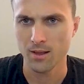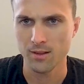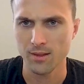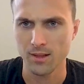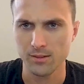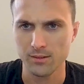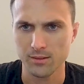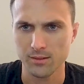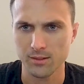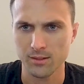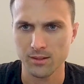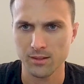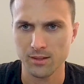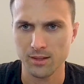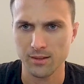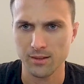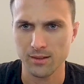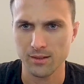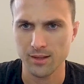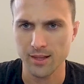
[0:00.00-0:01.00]
And
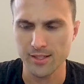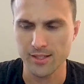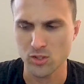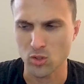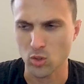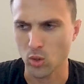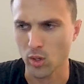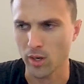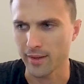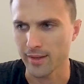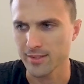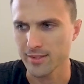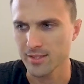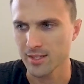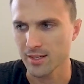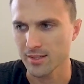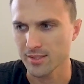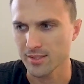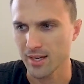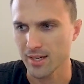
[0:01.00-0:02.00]
that's great. That's
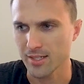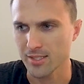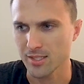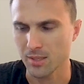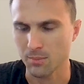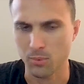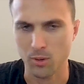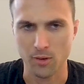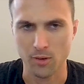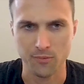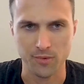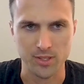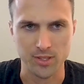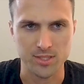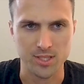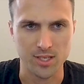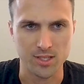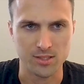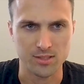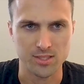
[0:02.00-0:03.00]
actually a perfect
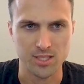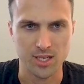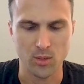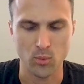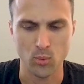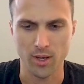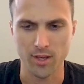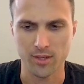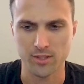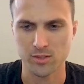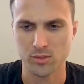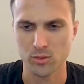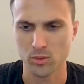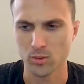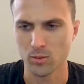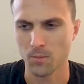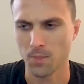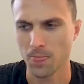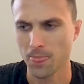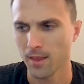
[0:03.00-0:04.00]
segue
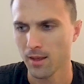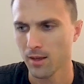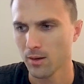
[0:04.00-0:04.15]
to